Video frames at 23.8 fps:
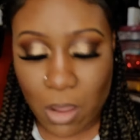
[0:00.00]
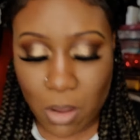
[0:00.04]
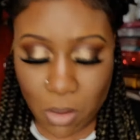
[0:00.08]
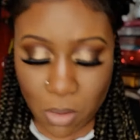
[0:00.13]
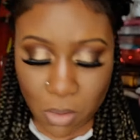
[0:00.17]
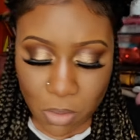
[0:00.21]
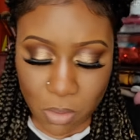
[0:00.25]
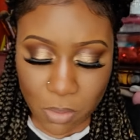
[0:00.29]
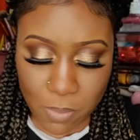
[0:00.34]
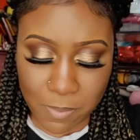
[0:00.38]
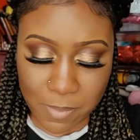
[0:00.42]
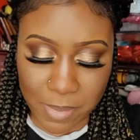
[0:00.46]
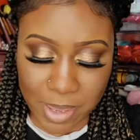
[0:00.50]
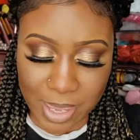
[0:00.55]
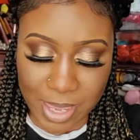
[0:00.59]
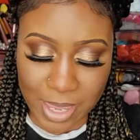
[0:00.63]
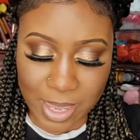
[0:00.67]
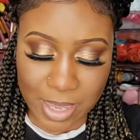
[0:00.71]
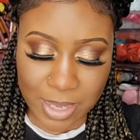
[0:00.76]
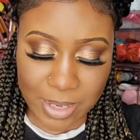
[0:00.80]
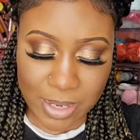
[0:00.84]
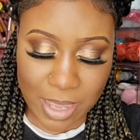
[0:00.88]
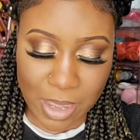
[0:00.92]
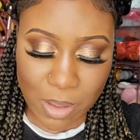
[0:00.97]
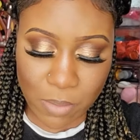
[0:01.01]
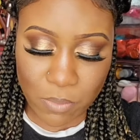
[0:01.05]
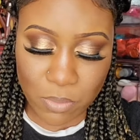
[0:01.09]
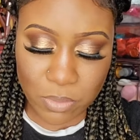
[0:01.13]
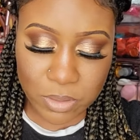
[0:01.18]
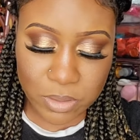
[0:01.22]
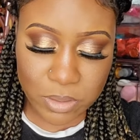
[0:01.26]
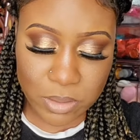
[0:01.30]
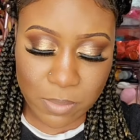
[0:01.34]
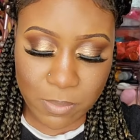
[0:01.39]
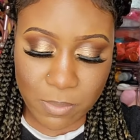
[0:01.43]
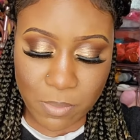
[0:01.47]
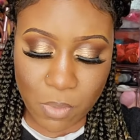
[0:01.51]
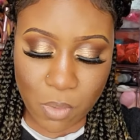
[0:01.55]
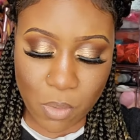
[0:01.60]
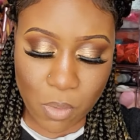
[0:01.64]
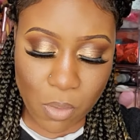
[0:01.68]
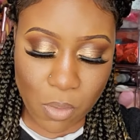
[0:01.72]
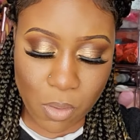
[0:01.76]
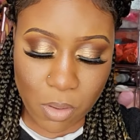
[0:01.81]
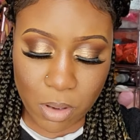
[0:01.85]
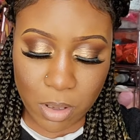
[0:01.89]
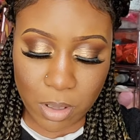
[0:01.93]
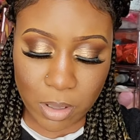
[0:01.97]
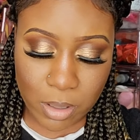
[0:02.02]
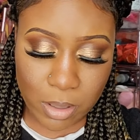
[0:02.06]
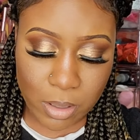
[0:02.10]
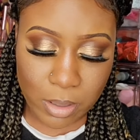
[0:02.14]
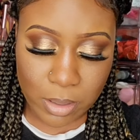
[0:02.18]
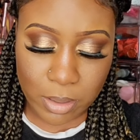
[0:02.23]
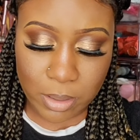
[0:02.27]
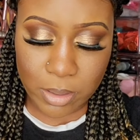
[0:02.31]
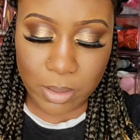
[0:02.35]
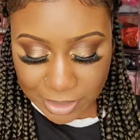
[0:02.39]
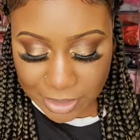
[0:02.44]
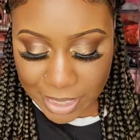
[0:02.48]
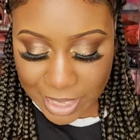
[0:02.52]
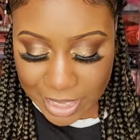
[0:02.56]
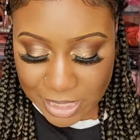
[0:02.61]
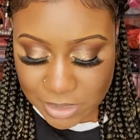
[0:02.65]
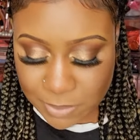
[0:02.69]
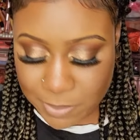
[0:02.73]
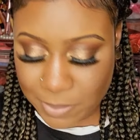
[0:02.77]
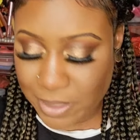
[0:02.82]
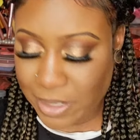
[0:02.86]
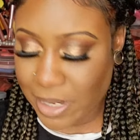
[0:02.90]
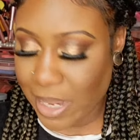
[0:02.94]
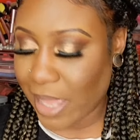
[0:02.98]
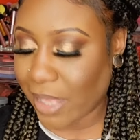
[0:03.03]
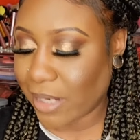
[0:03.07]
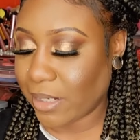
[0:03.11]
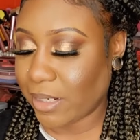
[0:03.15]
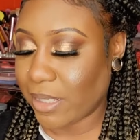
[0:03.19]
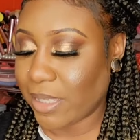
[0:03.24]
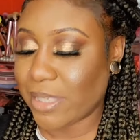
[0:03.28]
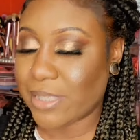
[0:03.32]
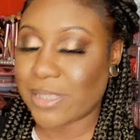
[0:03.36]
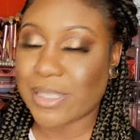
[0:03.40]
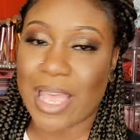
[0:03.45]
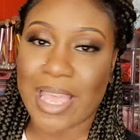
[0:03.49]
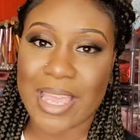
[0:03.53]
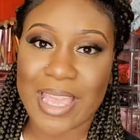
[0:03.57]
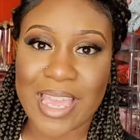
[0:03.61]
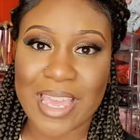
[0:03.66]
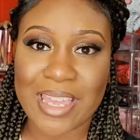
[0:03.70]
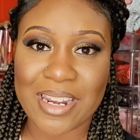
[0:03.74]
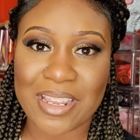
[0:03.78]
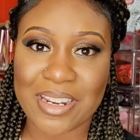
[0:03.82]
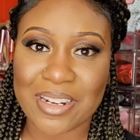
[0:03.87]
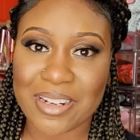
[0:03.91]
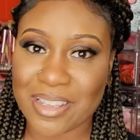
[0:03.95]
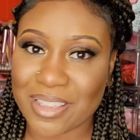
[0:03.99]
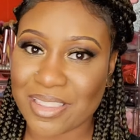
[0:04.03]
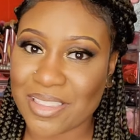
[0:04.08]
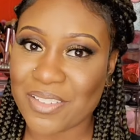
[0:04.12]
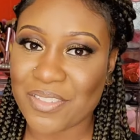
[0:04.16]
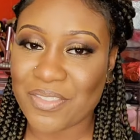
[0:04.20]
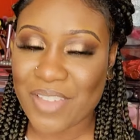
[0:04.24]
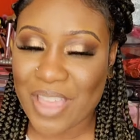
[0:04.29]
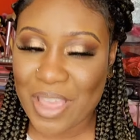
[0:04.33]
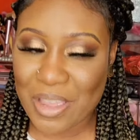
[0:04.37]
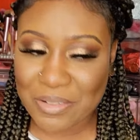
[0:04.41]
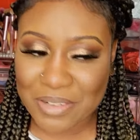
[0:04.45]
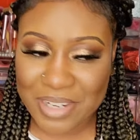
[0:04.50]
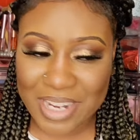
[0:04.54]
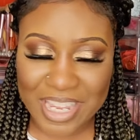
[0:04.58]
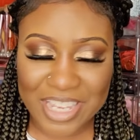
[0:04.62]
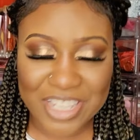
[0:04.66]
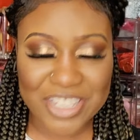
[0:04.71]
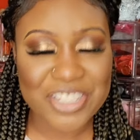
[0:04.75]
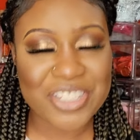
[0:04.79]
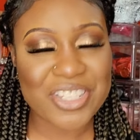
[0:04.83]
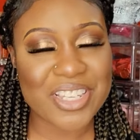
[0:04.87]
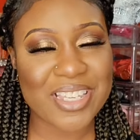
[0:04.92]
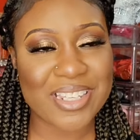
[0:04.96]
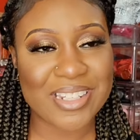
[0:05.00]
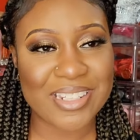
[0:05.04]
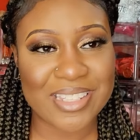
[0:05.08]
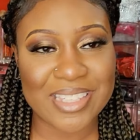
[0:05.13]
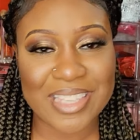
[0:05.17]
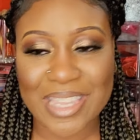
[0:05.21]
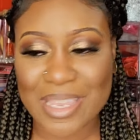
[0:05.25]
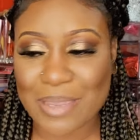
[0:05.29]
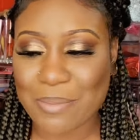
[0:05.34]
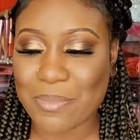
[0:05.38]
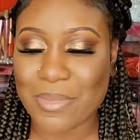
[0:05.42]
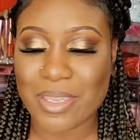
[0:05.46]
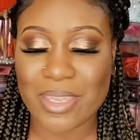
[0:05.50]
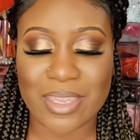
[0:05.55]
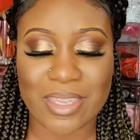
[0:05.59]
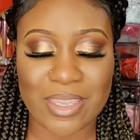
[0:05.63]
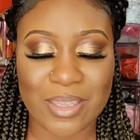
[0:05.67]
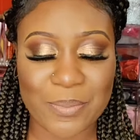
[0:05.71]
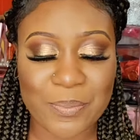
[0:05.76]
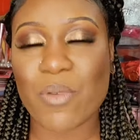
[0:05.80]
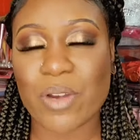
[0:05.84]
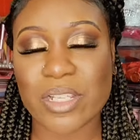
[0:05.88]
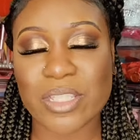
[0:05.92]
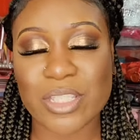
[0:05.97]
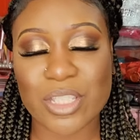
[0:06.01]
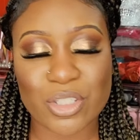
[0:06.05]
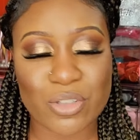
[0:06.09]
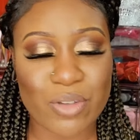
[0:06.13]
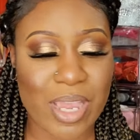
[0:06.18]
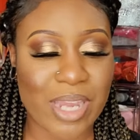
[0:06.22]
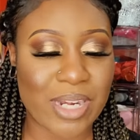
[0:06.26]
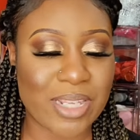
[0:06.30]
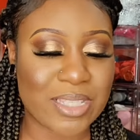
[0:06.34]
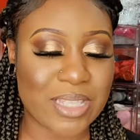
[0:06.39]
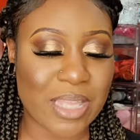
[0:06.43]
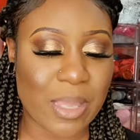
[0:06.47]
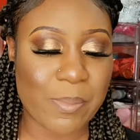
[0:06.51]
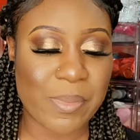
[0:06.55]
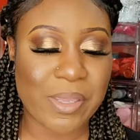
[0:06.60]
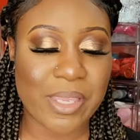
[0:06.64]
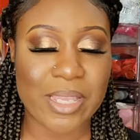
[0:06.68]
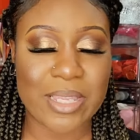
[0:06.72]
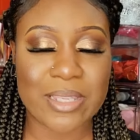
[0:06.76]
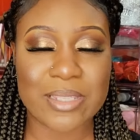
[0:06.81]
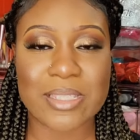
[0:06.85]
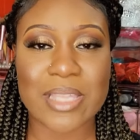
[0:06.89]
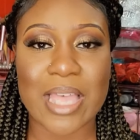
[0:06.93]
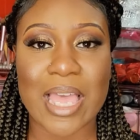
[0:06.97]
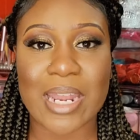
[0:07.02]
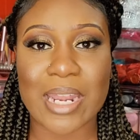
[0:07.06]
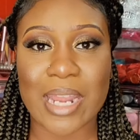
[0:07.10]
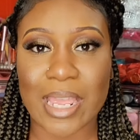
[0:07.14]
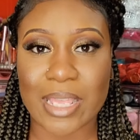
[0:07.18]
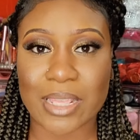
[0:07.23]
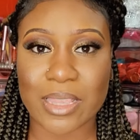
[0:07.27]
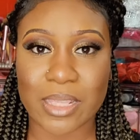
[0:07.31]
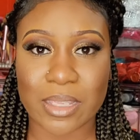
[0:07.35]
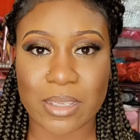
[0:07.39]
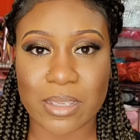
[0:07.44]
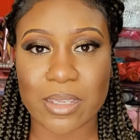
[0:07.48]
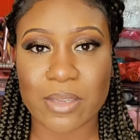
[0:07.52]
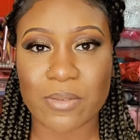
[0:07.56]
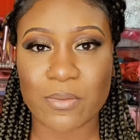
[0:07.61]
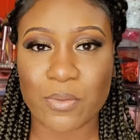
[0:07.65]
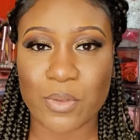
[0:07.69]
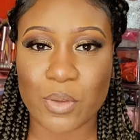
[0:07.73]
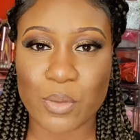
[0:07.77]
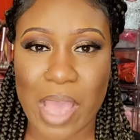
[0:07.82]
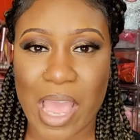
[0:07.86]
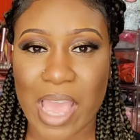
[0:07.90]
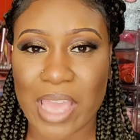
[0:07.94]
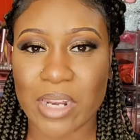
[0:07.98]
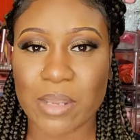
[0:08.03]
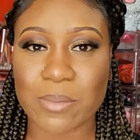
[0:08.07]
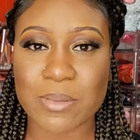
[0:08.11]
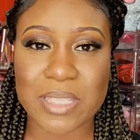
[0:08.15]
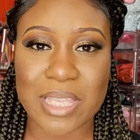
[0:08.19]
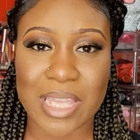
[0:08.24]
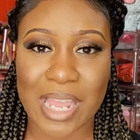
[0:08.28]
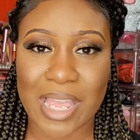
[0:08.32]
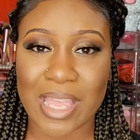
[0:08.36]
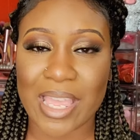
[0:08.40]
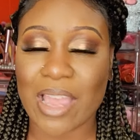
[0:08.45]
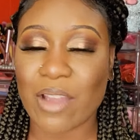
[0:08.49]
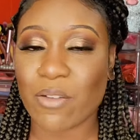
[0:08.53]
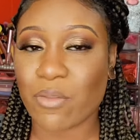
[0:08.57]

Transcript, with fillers: Oh man, I want some more. Last but not least, I got another foundation. Look at me. I wanted to try this out because I like the few items that I